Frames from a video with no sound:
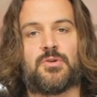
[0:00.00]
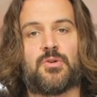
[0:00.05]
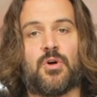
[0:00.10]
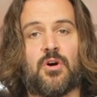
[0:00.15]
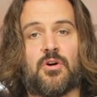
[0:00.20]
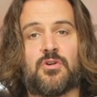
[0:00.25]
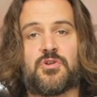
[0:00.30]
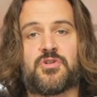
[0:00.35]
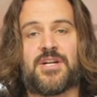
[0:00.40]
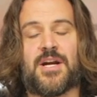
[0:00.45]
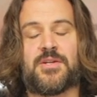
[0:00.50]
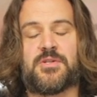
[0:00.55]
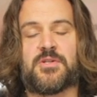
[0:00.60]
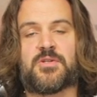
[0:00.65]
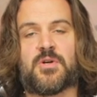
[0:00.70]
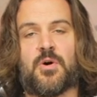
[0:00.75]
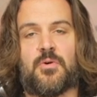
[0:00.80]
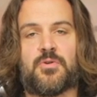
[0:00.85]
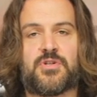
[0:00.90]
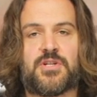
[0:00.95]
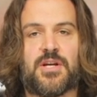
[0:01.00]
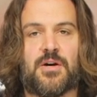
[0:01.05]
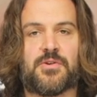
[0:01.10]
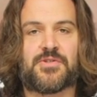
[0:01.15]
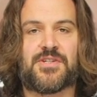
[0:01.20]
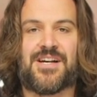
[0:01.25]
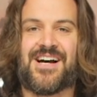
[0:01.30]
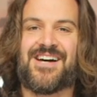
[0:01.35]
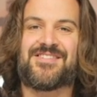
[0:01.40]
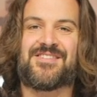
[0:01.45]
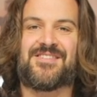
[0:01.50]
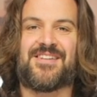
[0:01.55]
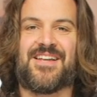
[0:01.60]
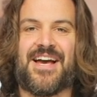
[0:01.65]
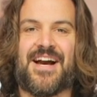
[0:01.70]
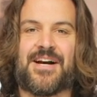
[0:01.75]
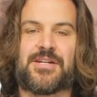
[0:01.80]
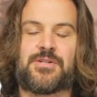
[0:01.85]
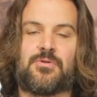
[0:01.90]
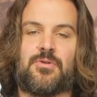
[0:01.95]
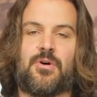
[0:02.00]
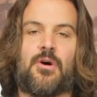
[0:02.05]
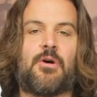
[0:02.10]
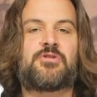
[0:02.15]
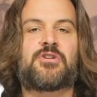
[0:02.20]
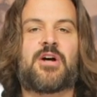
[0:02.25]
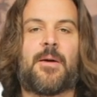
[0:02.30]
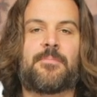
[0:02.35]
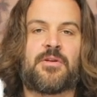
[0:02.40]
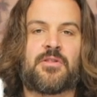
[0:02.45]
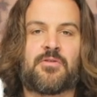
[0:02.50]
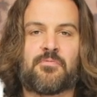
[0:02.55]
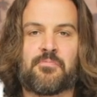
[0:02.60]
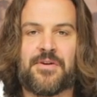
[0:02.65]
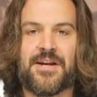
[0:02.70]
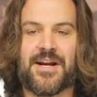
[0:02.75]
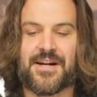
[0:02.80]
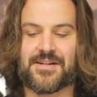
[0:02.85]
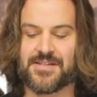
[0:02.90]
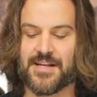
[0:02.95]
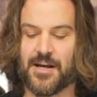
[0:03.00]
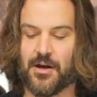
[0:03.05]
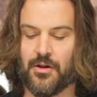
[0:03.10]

large gets its own shell size, and then extra large up to three X